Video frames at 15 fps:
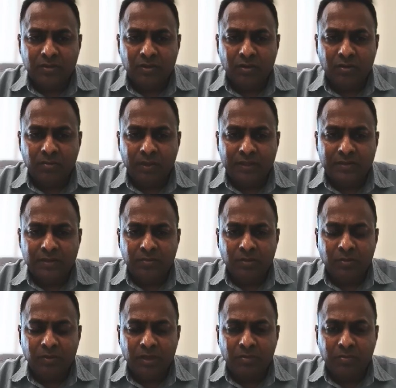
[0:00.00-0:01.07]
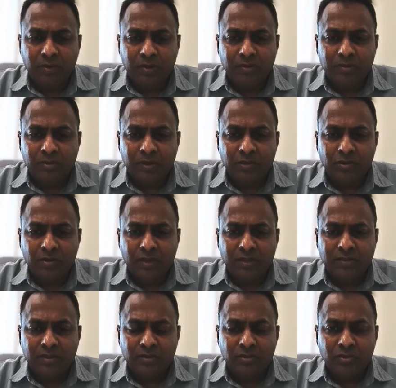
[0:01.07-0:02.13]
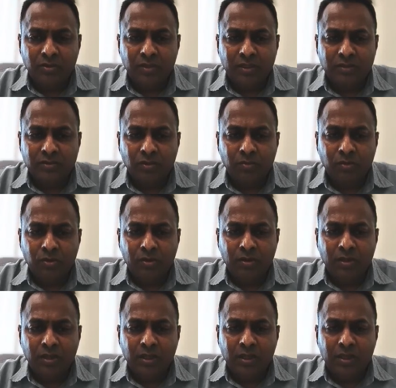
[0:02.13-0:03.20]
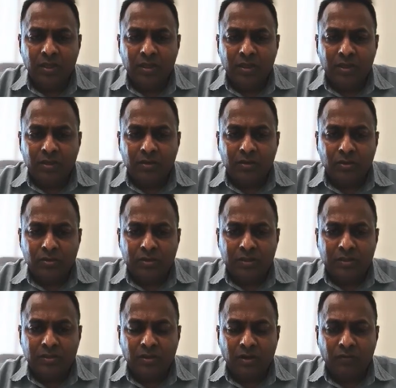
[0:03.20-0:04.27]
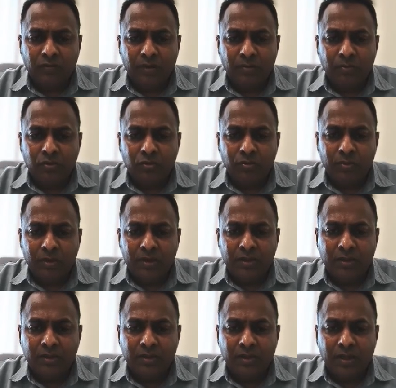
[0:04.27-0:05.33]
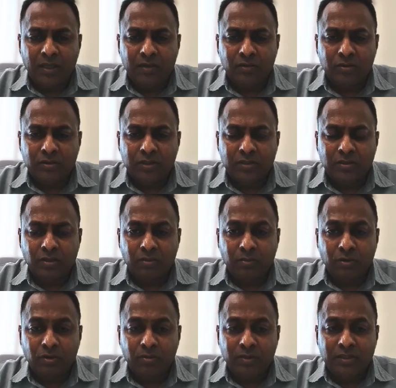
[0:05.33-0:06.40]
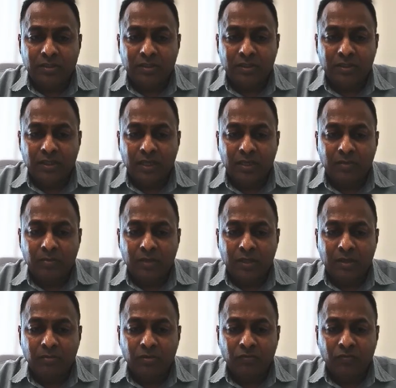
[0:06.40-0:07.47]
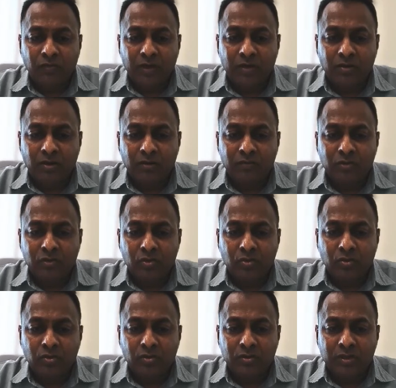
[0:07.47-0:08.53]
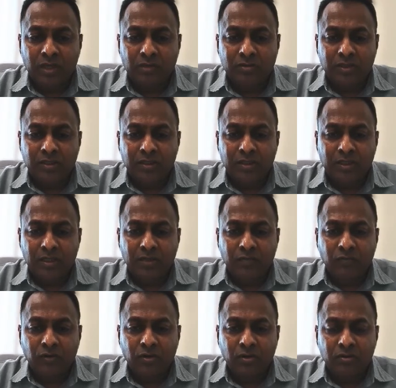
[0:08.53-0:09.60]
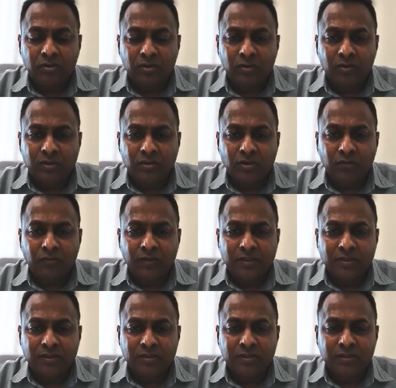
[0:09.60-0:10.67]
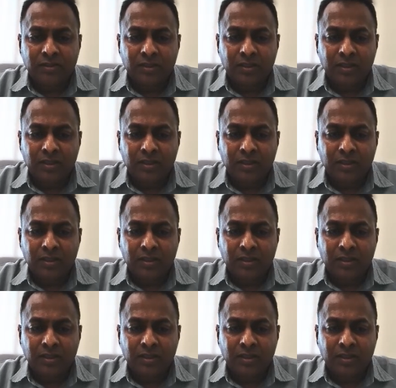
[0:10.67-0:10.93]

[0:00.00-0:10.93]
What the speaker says: or maximum imprisonment not exceeding 2 years or both, notice of improvement and notice of prohibition, and minimum fine of 2,000 a day for continuous offences.